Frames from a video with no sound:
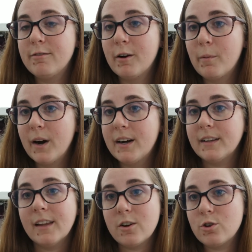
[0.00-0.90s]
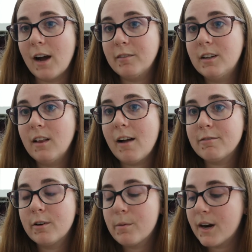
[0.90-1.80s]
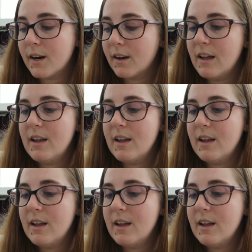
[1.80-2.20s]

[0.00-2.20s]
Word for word: for work and like travel a lot for work.